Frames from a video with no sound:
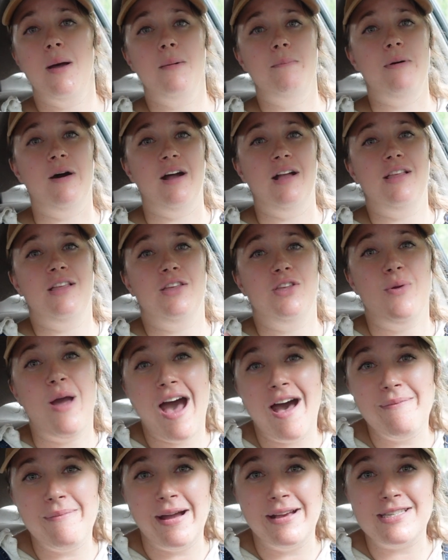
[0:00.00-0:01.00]
but you
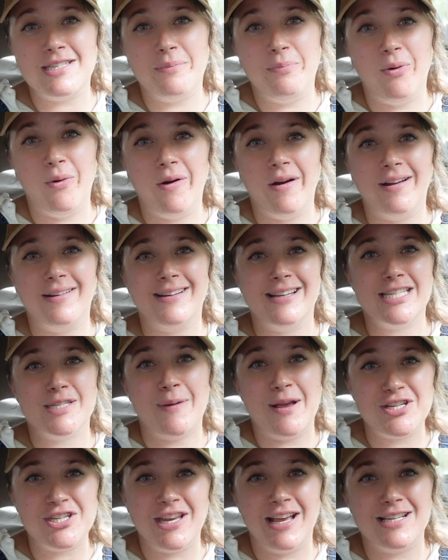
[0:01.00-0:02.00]
have my support,
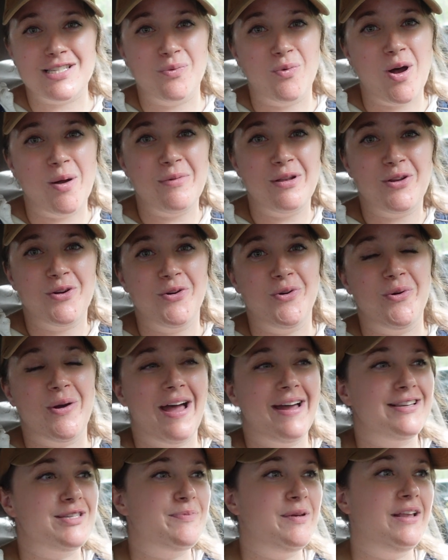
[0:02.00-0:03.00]
especially as a woman who
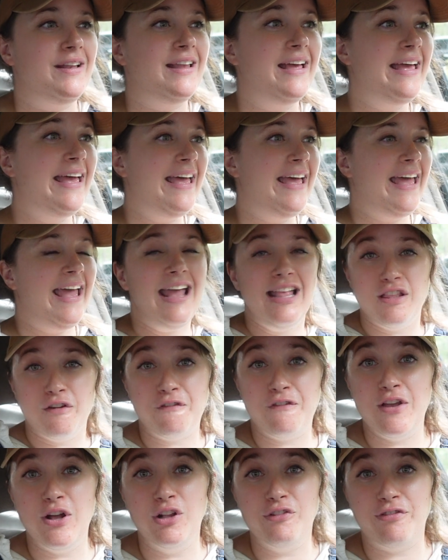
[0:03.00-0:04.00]
has been in the
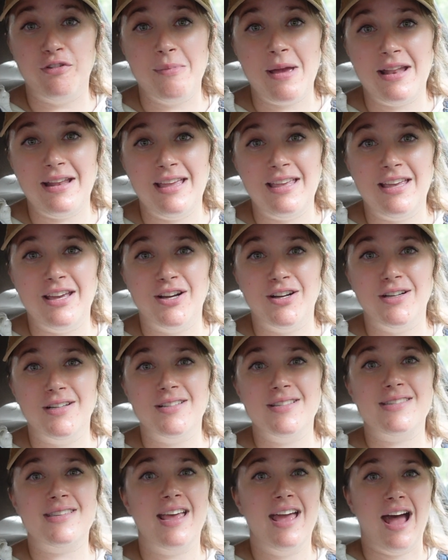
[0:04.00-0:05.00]
field for many
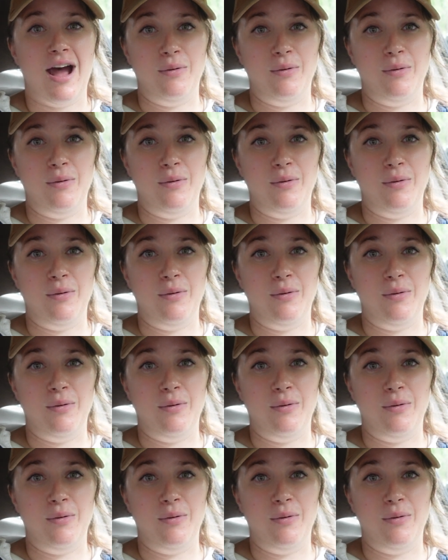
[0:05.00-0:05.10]
years.